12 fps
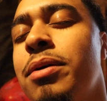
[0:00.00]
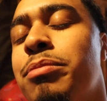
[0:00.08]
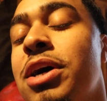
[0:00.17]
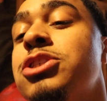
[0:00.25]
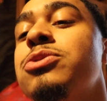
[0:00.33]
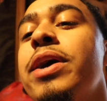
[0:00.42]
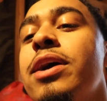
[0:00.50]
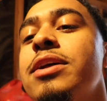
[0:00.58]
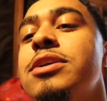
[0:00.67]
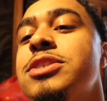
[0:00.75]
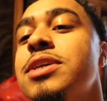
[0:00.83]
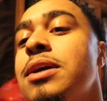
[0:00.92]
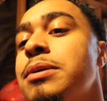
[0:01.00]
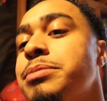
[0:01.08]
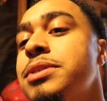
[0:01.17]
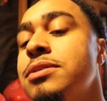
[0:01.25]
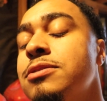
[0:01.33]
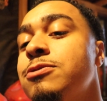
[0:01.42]
pressure regulator
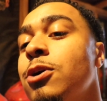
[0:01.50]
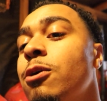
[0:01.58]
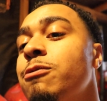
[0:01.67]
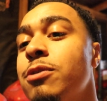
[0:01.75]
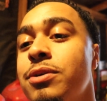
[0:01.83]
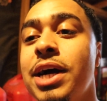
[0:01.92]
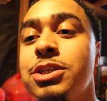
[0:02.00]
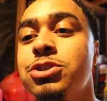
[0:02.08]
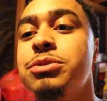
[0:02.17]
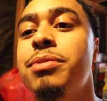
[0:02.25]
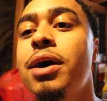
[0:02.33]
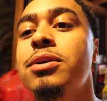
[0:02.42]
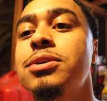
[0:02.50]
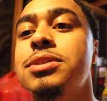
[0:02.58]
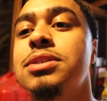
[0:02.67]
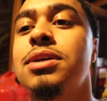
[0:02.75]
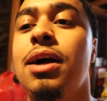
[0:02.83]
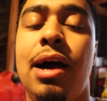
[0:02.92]
setups. So for nitrogen
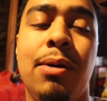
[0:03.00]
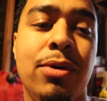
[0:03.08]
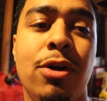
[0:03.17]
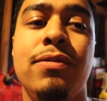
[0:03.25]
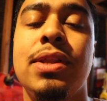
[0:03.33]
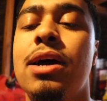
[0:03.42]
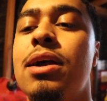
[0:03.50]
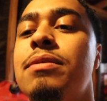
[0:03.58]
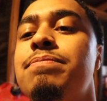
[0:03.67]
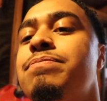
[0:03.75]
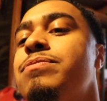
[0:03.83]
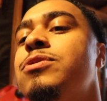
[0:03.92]
bottles, I went over there.